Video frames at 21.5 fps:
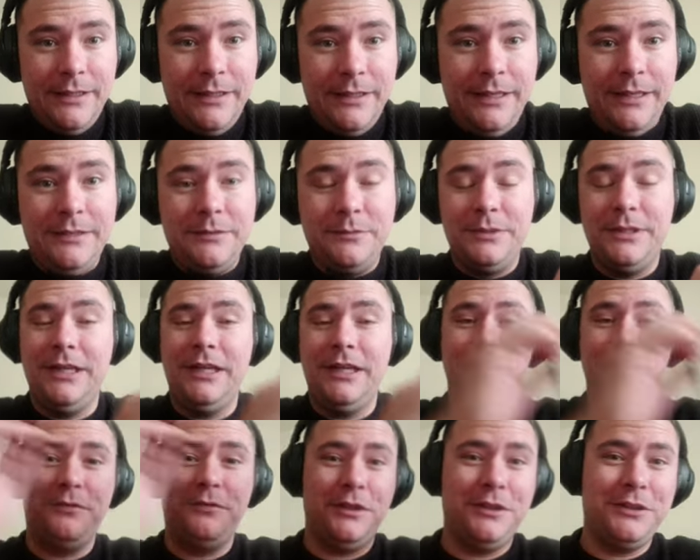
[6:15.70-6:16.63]
and we
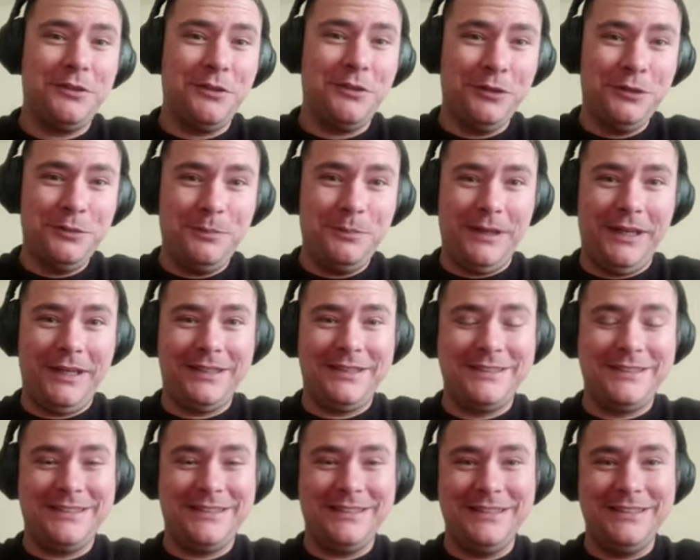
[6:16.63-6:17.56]
have one gold pack
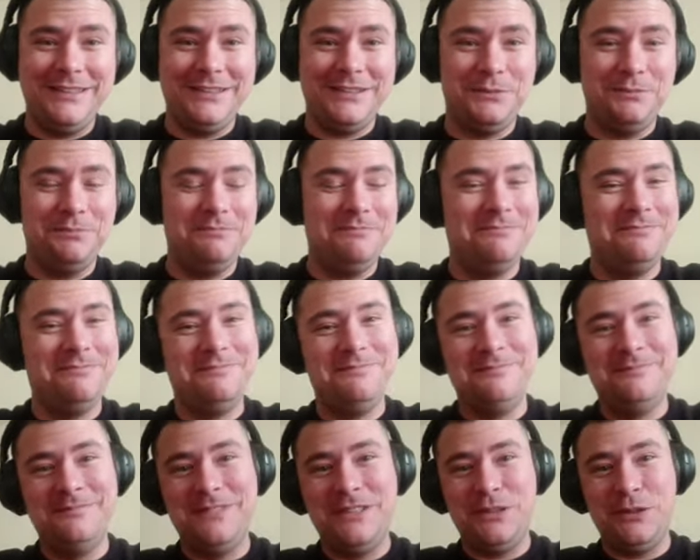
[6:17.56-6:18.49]
still
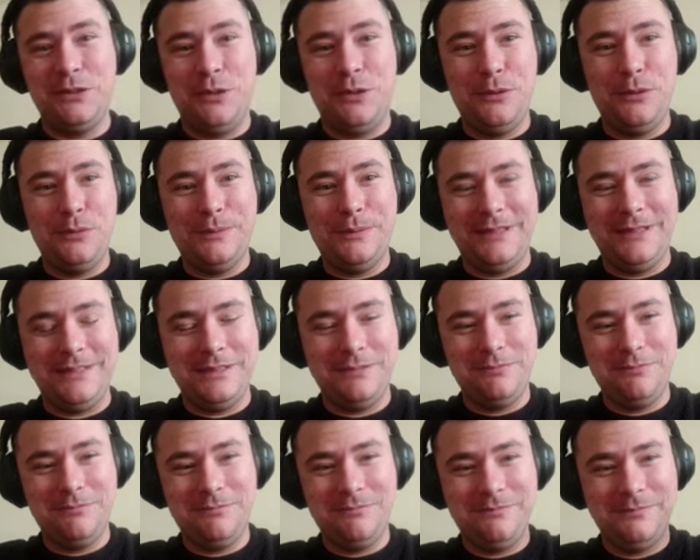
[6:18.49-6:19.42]
to open
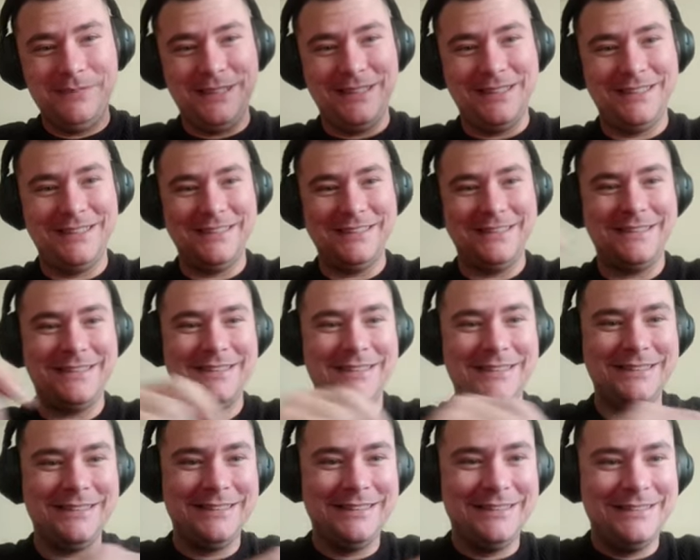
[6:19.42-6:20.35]

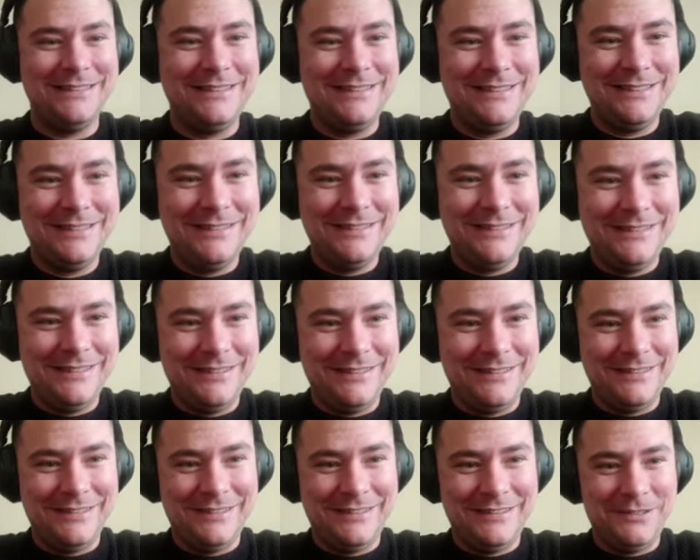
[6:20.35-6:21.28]
because
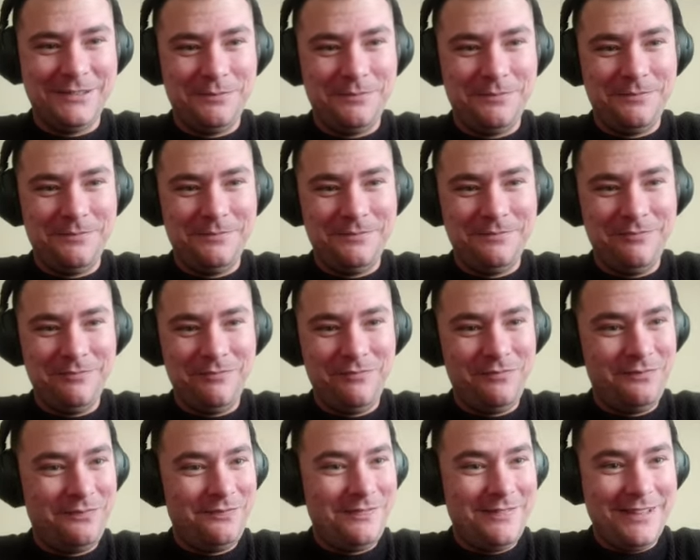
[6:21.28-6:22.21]
um,
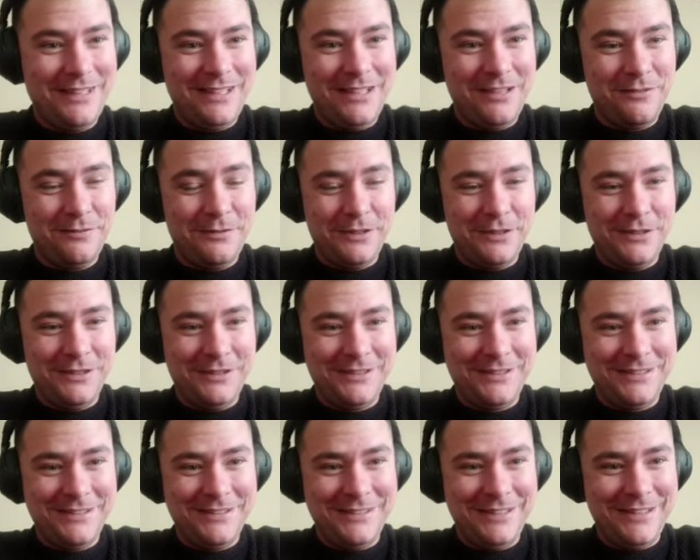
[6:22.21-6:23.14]
we got
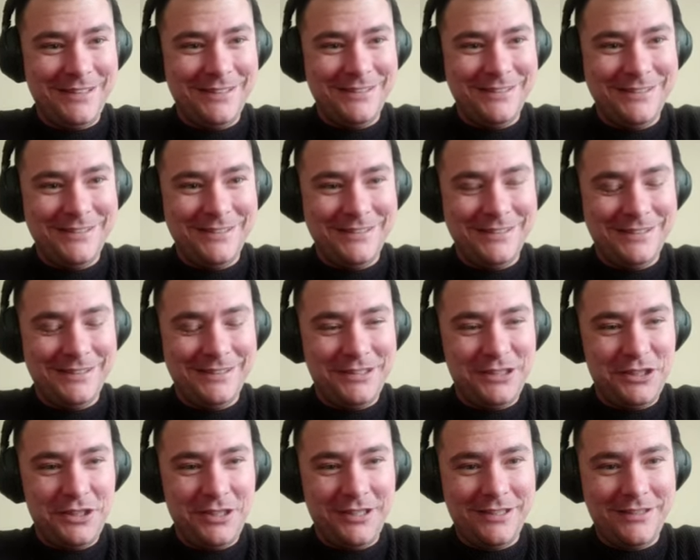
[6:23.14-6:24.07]
it today the
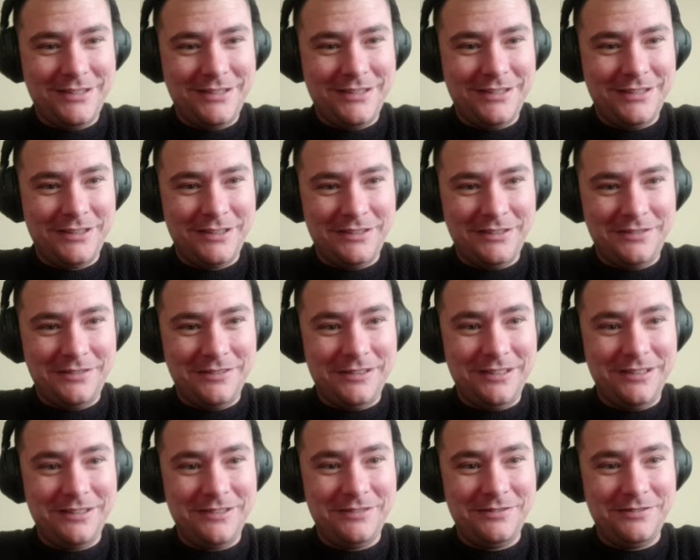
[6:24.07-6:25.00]
chest so
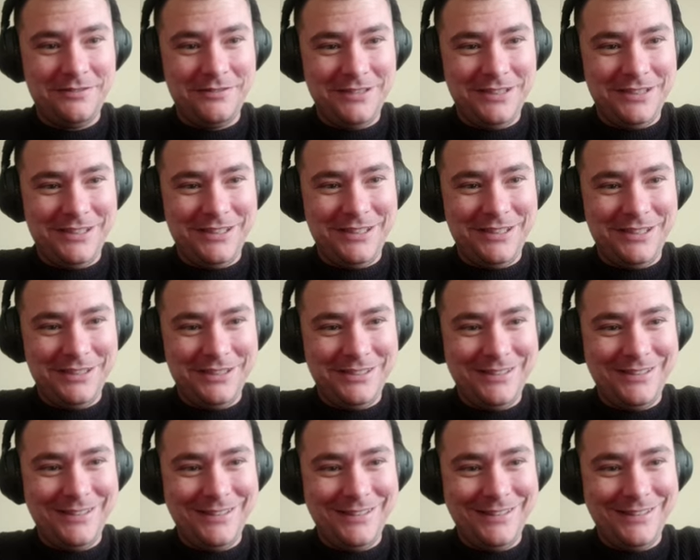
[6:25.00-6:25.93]
it's a really
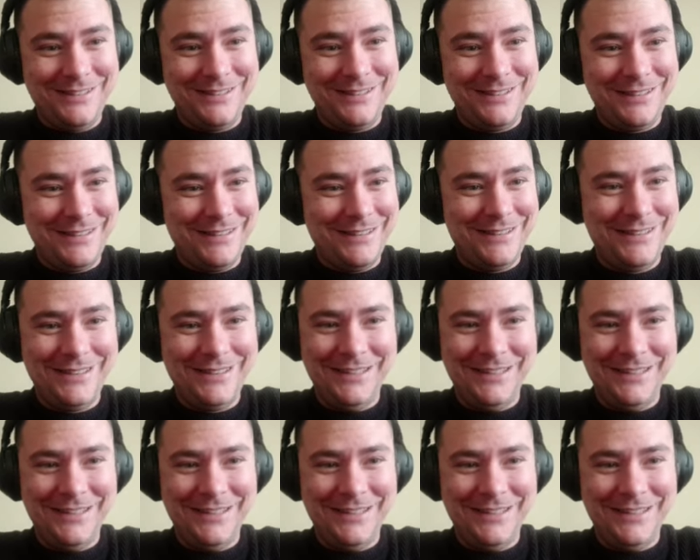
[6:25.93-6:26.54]
good day today